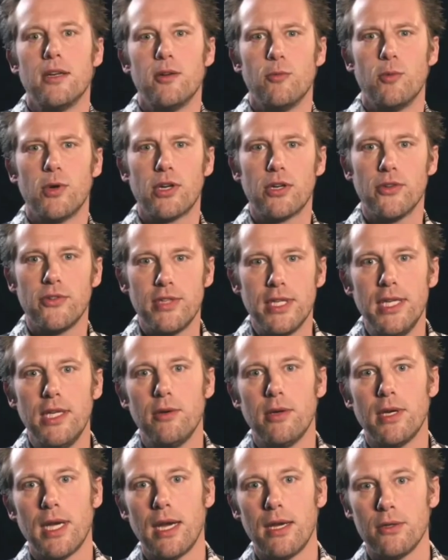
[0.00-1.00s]
We're
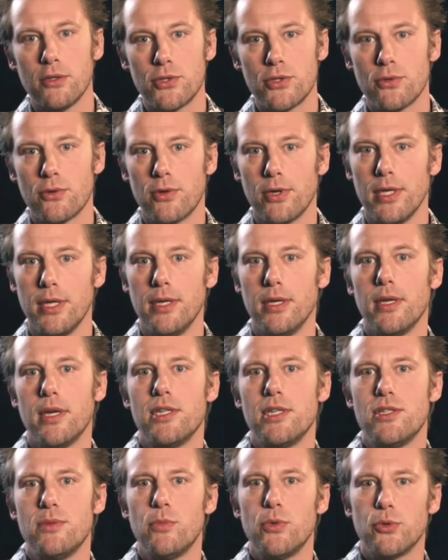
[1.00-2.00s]
continuing Erica's story
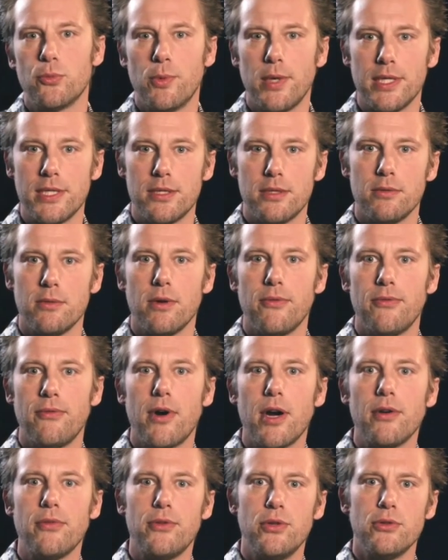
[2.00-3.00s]
as she moves west to a
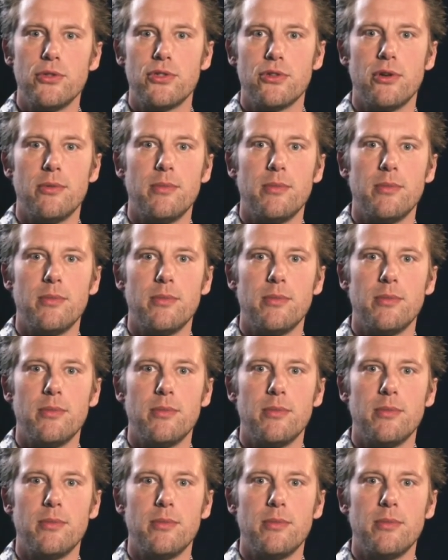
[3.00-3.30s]
far future